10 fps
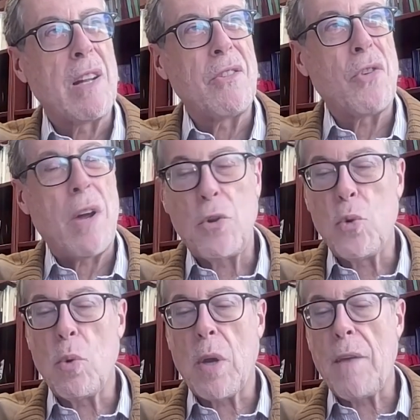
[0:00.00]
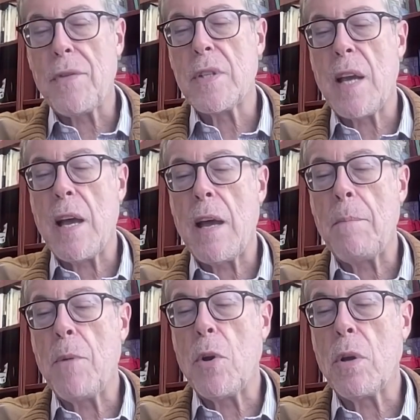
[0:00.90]
You can try to give
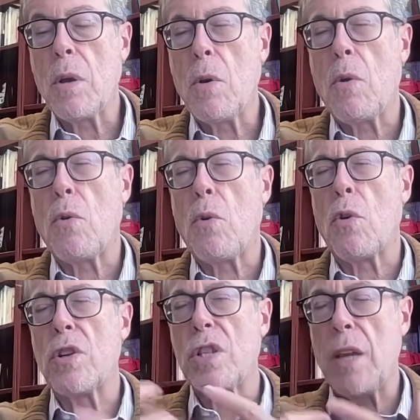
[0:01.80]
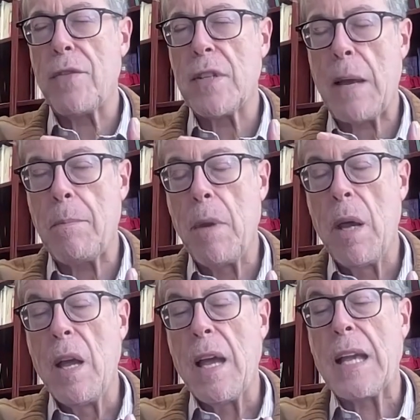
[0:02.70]
some or receive
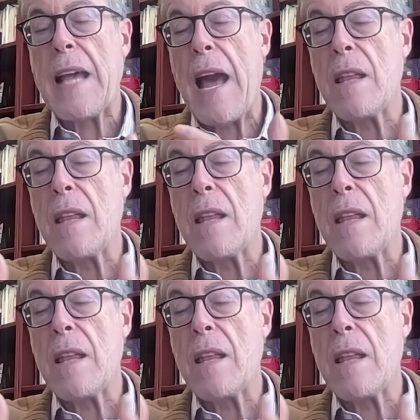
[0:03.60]
some